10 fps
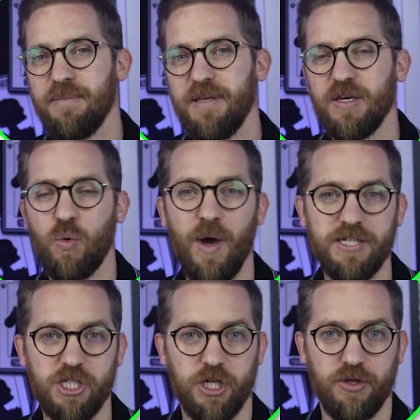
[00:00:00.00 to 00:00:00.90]
be the
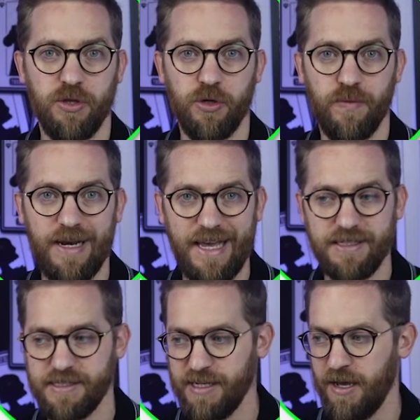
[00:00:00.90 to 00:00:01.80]
question that
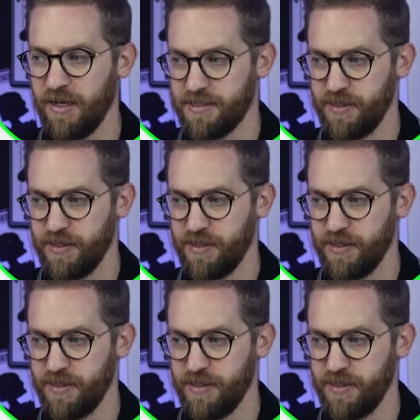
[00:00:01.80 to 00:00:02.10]
relates to us,